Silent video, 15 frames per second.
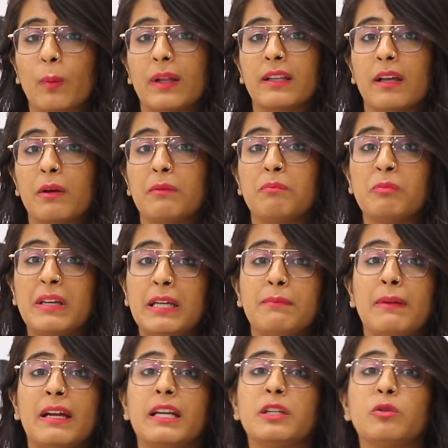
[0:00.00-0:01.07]
when they're
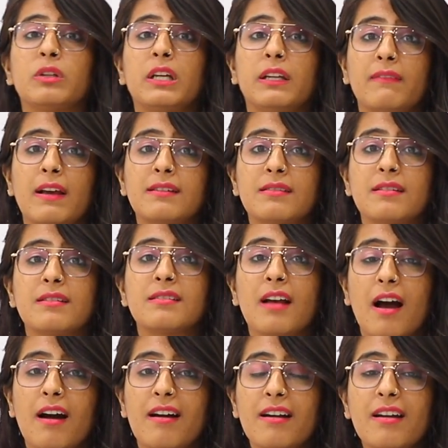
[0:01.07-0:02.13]
emailing to the investors
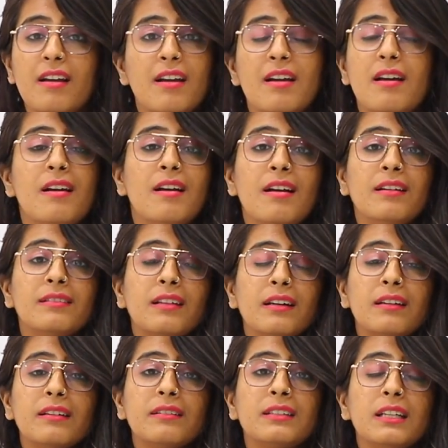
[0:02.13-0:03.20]
are
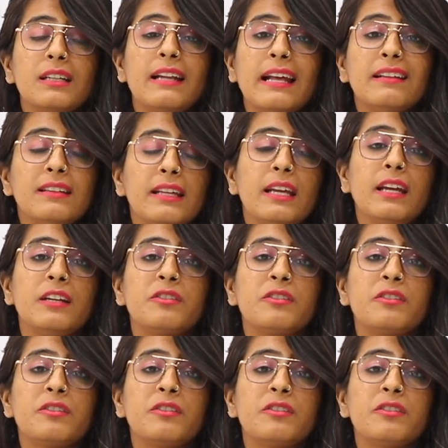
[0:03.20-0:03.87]
the lengthy